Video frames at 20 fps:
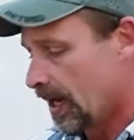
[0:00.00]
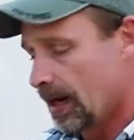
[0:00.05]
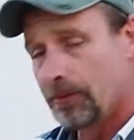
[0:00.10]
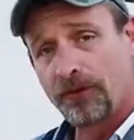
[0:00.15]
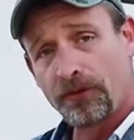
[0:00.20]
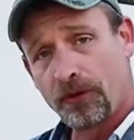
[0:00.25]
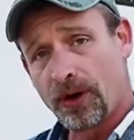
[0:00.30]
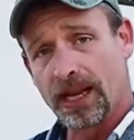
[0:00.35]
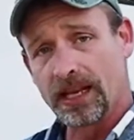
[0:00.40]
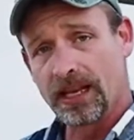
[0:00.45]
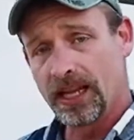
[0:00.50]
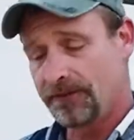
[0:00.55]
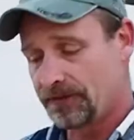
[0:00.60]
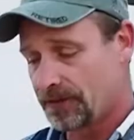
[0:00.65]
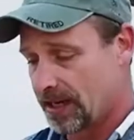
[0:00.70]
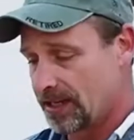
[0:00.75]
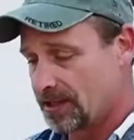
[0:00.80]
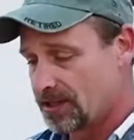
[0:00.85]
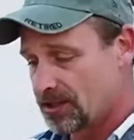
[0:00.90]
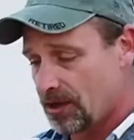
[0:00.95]
Before I left,
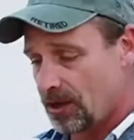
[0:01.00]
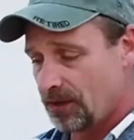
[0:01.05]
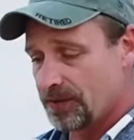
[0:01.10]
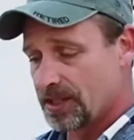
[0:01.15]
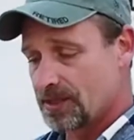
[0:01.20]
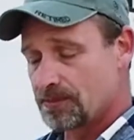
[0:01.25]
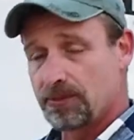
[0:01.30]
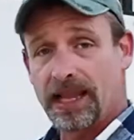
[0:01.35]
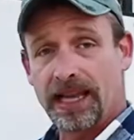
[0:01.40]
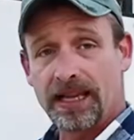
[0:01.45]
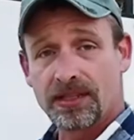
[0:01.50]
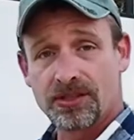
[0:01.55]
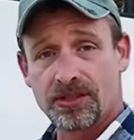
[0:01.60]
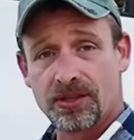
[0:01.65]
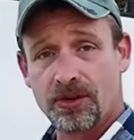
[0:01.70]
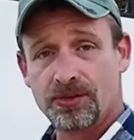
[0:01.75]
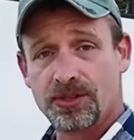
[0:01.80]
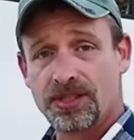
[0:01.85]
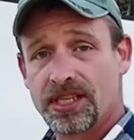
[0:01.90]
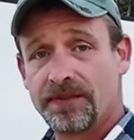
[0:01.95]
I installed this
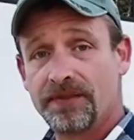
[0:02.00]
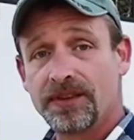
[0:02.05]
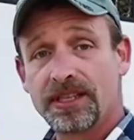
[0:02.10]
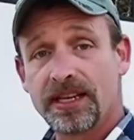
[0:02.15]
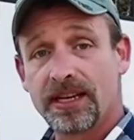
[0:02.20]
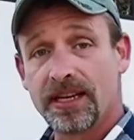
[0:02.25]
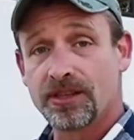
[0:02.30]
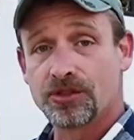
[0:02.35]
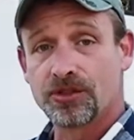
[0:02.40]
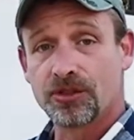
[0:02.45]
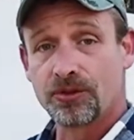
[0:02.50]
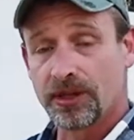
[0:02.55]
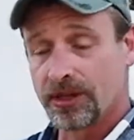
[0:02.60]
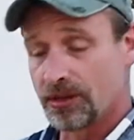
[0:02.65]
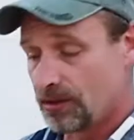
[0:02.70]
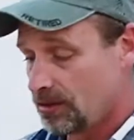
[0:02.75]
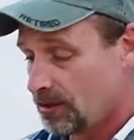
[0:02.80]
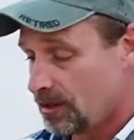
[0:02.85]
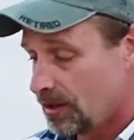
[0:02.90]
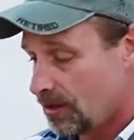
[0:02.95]
Blackstone 17-inch
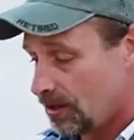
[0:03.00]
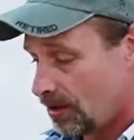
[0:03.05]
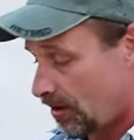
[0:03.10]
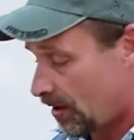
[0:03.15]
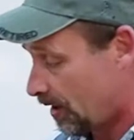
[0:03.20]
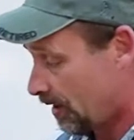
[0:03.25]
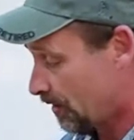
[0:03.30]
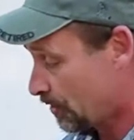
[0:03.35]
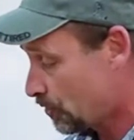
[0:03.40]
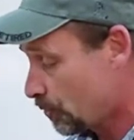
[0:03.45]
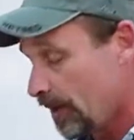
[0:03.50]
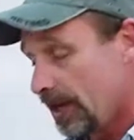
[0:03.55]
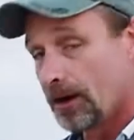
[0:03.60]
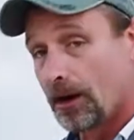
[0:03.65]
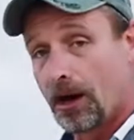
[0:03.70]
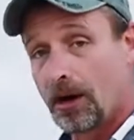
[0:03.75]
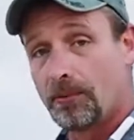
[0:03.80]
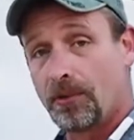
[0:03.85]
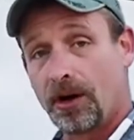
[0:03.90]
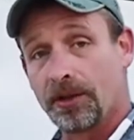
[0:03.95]
griddle on a swing
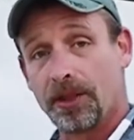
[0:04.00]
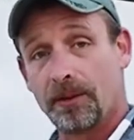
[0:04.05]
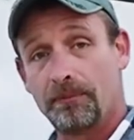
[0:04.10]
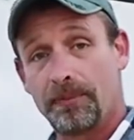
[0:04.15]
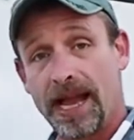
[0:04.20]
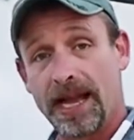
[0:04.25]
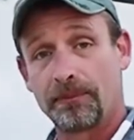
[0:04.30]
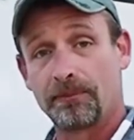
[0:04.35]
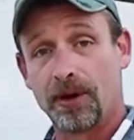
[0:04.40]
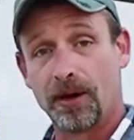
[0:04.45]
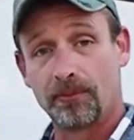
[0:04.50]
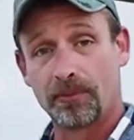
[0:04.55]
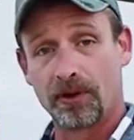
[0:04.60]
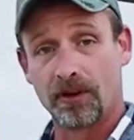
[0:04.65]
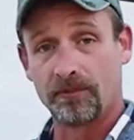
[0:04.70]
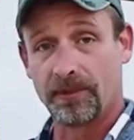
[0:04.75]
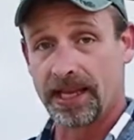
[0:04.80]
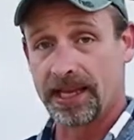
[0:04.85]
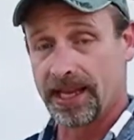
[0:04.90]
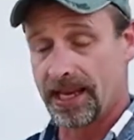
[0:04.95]
arm on the back bumper
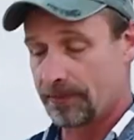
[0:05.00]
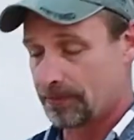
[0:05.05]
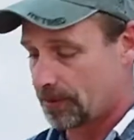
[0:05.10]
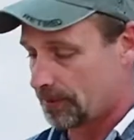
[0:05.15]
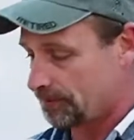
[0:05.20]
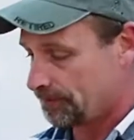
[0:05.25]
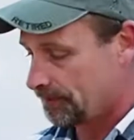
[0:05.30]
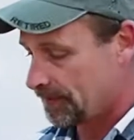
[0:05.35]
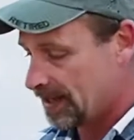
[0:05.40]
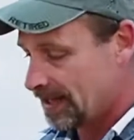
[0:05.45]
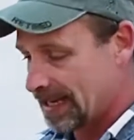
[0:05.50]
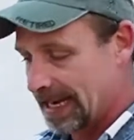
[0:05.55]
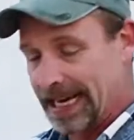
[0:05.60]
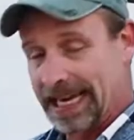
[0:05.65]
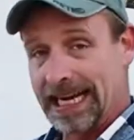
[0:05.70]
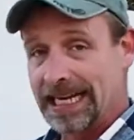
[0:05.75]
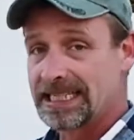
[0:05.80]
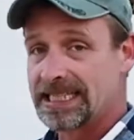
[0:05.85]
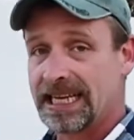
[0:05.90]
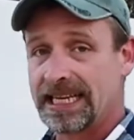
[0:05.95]
of my camper. I
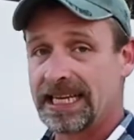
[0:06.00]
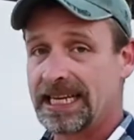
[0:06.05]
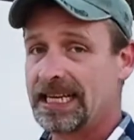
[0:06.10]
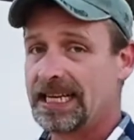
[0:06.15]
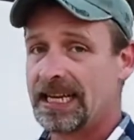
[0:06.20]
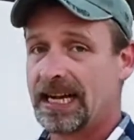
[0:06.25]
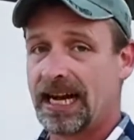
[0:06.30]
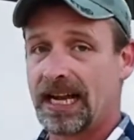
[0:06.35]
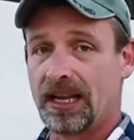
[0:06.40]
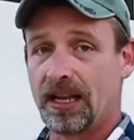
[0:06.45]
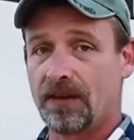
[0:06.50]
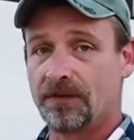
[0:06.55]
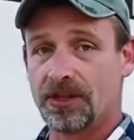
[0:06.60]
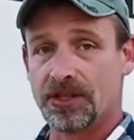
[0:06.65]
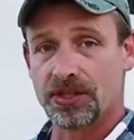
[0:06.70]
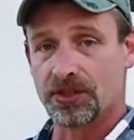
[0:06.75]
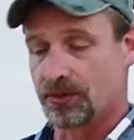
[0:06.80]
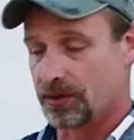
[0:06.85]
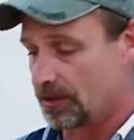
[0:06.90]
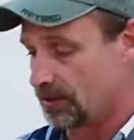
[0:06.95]
gotta tell you, I love
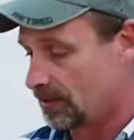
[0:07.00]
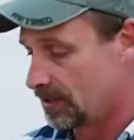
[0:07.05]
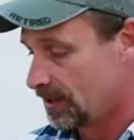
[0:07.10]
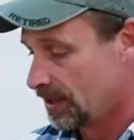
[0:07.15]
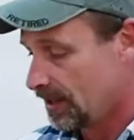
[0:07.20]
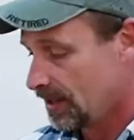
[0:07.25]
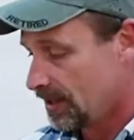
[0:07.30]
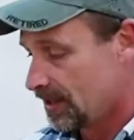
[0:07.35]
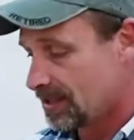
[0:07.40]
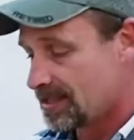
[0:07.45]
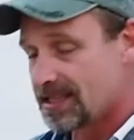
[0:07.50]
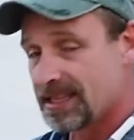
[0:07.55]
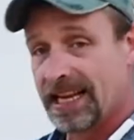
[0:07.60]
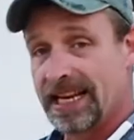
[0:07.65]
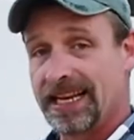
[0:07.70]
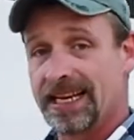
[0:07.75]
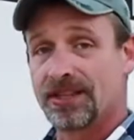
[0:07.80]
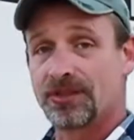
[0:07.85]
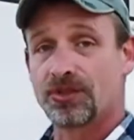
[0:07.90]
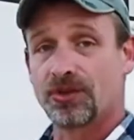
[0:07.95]
this griddle. This
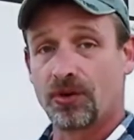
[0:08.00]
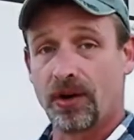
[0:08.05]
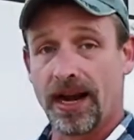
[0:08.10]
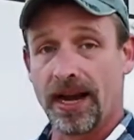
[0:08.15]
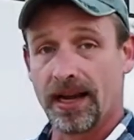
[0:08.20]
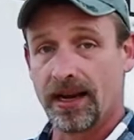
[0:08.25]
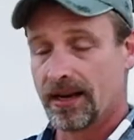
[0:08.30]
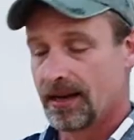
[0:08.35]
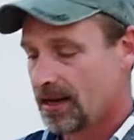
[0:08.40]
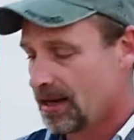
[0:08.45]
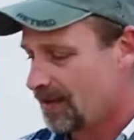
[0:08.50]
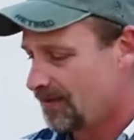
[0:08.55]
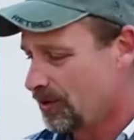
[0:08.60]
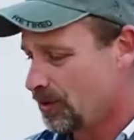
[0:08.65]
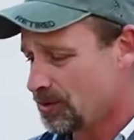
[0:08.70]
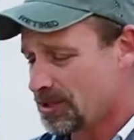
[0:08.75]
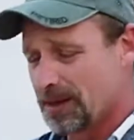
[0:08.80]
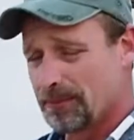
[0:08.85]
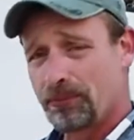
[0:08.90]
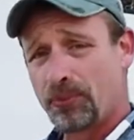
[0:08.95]
thing is great.
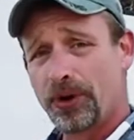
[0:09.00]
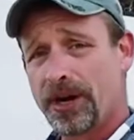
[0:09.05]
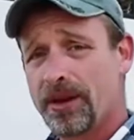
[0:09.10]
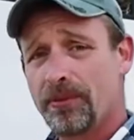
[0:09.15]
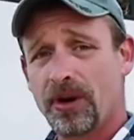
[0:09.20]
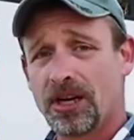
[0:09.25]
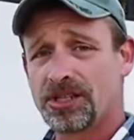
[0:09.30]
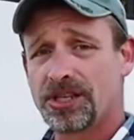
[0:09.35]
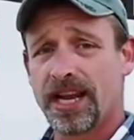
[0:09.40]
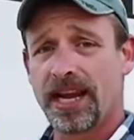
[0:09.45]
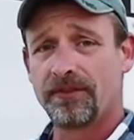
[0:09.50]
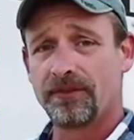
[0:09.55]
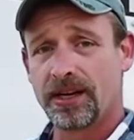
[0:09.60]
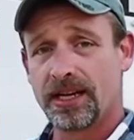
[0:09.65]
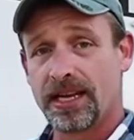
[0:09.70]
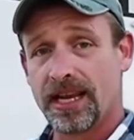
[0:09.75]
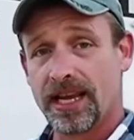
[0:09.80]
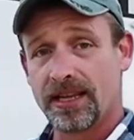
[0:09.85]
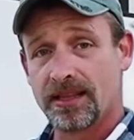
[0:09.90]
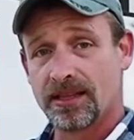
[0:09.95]
Used it pretty much every
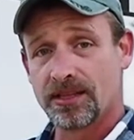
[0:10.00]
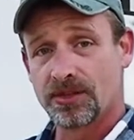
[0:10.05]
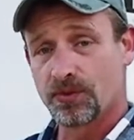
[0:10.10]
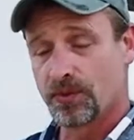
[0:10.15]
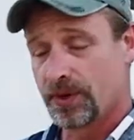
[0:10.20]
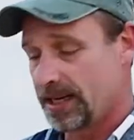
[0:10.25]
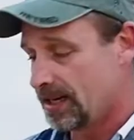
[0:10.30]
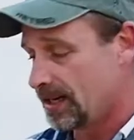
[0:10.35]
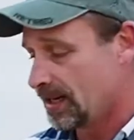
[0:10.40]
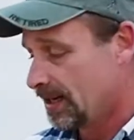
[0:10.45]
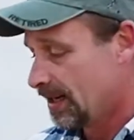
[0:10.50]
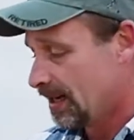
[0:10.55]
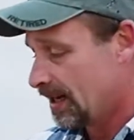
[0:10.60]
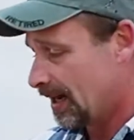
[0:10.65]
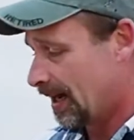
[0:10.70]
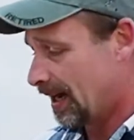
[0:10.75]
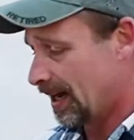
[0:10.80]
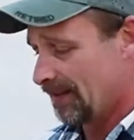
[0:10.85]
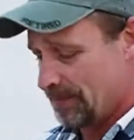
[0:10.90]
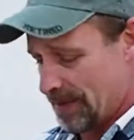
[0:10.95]
day this week.
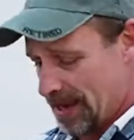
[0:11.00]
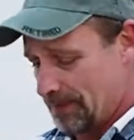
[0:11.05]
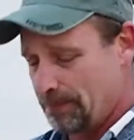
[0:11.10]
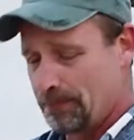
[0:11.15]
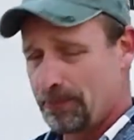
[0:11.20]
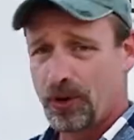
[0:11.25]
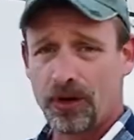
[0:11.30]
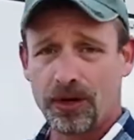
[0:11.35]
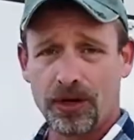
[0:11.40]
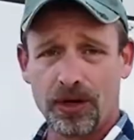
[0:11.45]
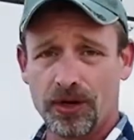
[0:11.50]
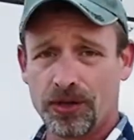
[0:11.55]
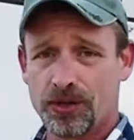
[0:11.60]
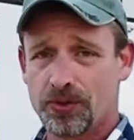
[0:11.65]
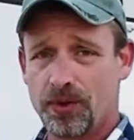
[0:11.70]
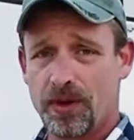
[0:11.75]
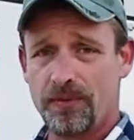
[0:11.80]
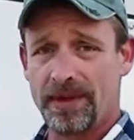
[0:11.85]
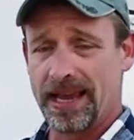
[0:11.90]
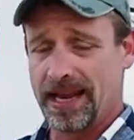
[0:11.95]
I made burgers,
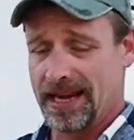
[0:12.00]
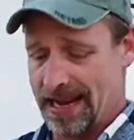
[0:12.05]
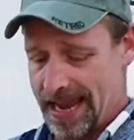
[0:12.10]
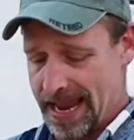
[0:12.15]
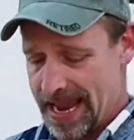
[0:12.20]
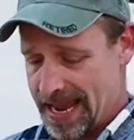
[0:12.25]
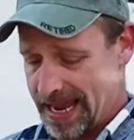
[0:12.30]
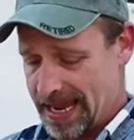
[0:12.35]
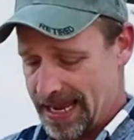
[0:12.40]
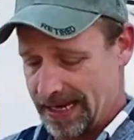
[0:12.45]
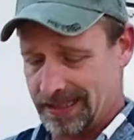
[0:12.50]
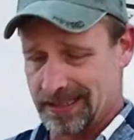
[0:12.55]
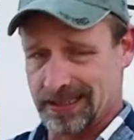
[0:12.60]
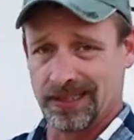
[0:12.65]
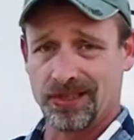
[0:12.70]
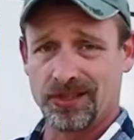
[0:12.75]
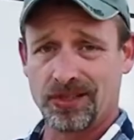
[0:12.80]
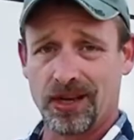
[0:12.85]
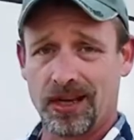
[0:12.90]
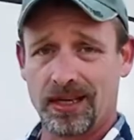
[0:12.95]
we made eggs
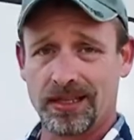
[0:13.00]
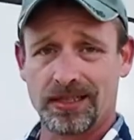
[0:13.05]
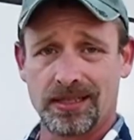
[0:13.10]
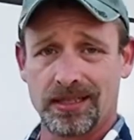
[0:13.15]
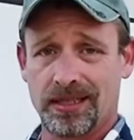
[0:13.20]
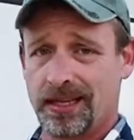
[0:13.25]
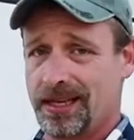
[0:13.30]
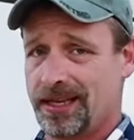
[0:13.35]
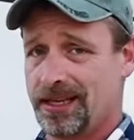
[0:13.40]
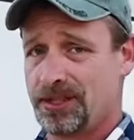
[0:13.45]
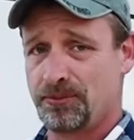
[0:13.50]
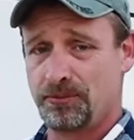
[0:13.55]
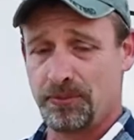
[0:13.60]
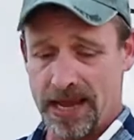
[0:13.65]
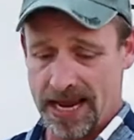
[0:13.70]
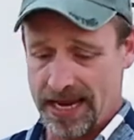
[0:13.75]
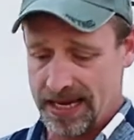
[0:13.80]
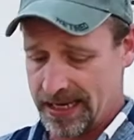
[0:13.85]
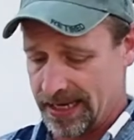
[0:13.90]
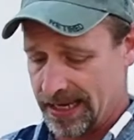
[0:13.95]
and sausage,
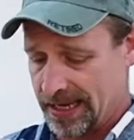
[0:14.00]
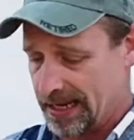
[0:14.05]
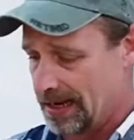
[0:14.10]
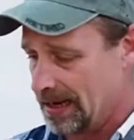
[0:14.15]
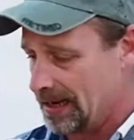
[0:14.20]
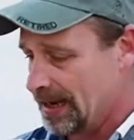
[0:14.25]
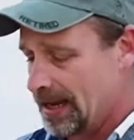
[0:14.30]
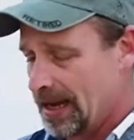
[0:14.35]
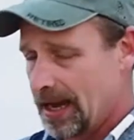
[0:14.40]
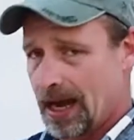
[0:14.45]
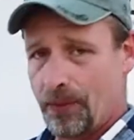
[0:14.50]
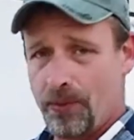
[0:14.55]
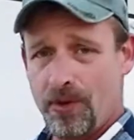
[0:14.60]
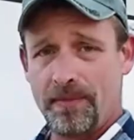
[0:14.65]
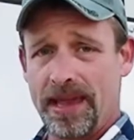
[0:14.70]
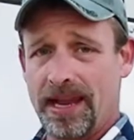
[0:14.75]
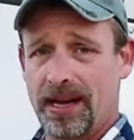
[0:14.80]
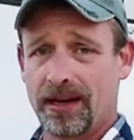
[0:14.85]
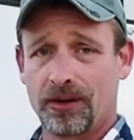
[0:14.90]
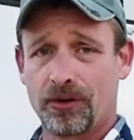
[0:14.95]
bacon. We
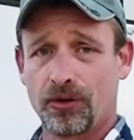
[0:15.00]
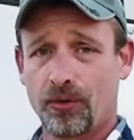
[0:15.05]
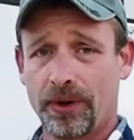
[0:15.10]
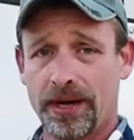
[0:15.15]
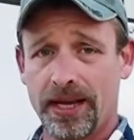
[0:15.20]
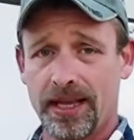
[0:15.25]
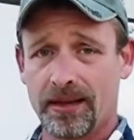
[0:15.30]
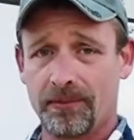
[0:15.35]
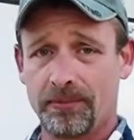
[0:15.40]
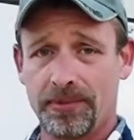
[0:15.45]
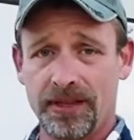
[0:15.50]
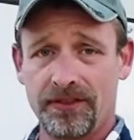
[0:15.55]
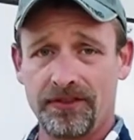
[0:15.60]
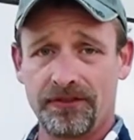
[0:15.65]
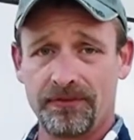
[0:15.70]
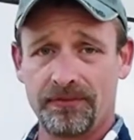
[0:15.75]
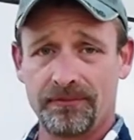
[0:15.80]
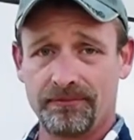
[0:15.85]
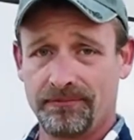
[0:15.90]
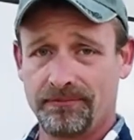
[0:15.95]
made a Korean
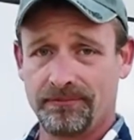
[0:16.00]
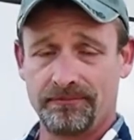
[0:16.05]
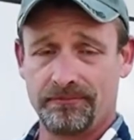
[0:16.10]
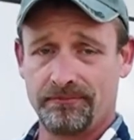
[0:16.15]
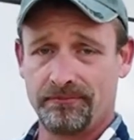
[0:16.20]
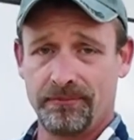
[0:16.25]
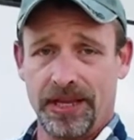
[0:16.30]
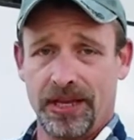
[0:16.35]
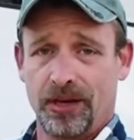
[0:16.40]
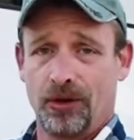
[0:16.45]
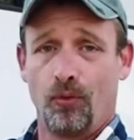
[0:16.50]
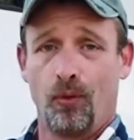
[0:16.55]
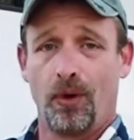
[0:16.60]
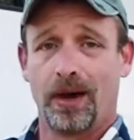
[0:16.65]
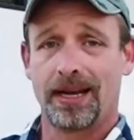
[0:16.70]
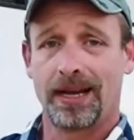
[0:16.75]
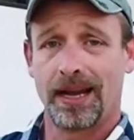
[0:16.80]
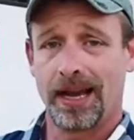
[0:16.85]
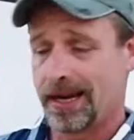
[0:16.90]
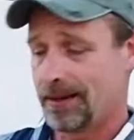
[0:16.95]
beef meal
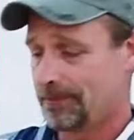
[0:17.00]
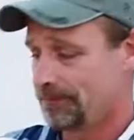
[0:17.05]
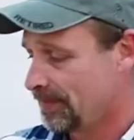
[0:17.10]
one night.